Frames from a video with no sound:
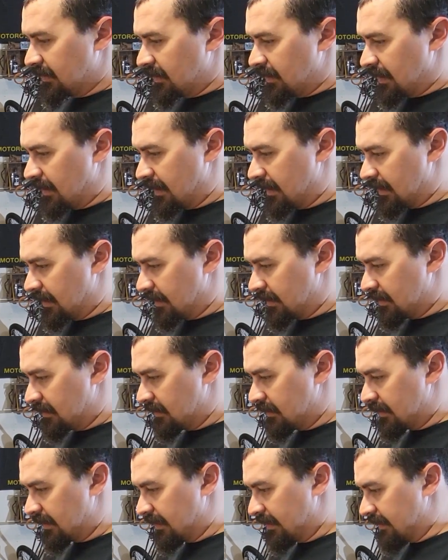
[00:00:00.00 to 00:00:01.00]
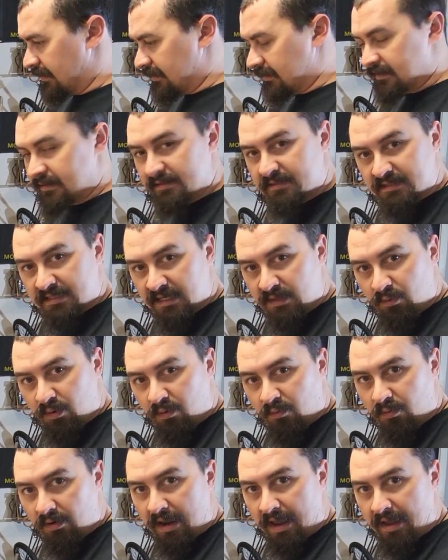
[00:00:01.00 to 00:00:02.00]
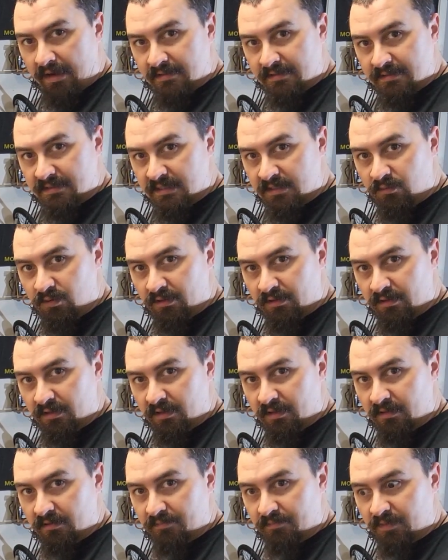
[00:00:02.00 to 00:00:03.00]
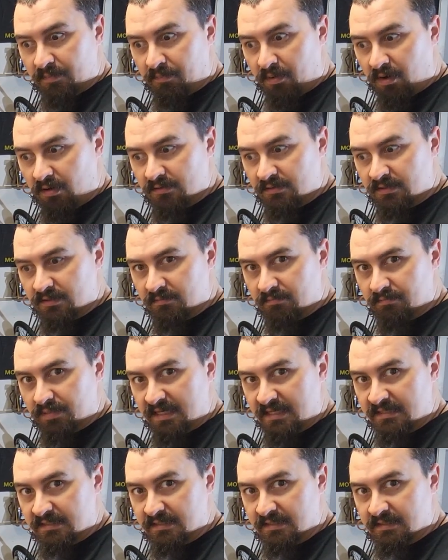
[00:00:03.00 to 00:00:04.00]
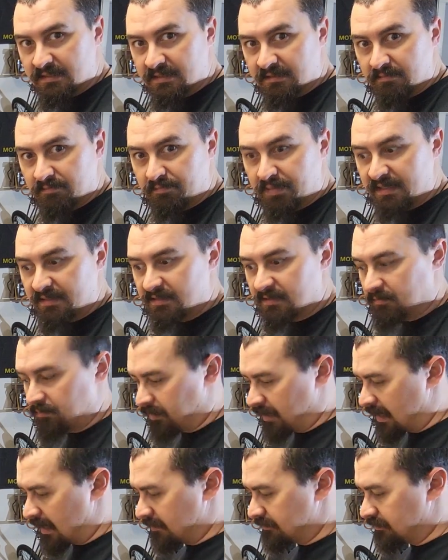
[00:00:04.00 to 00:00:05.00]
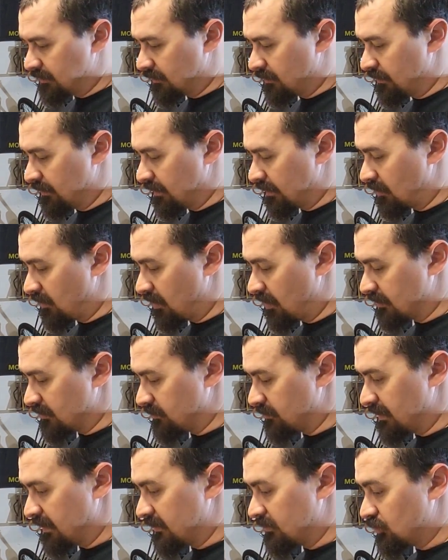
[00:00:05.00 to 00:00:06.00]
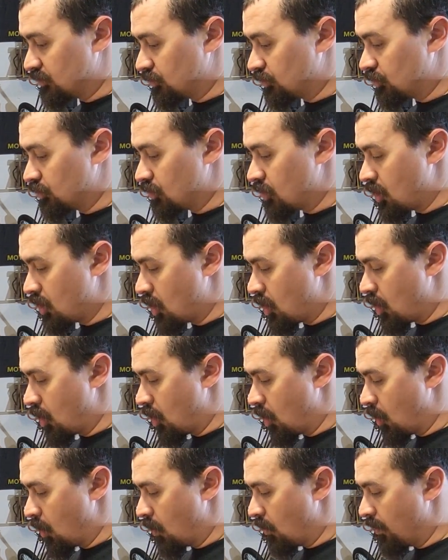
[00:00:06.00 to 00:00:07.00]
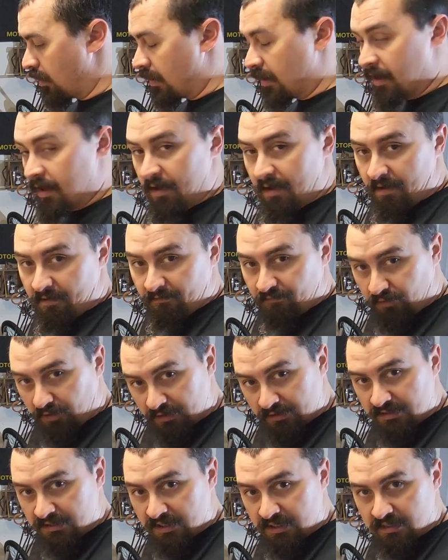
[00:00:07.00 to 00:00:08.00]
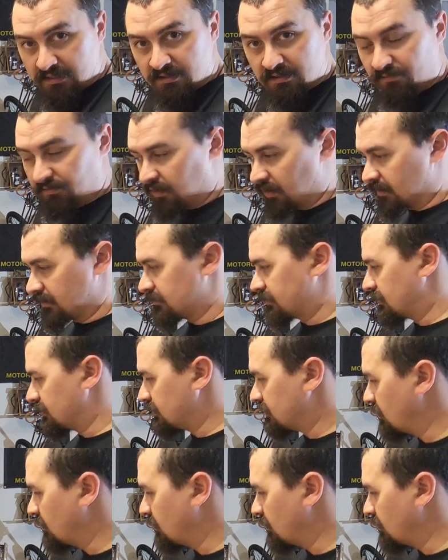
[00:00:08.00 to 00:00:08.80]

And see where we're at and see what the parts and pieces and bits and bobs are going to cost me. So, first things first.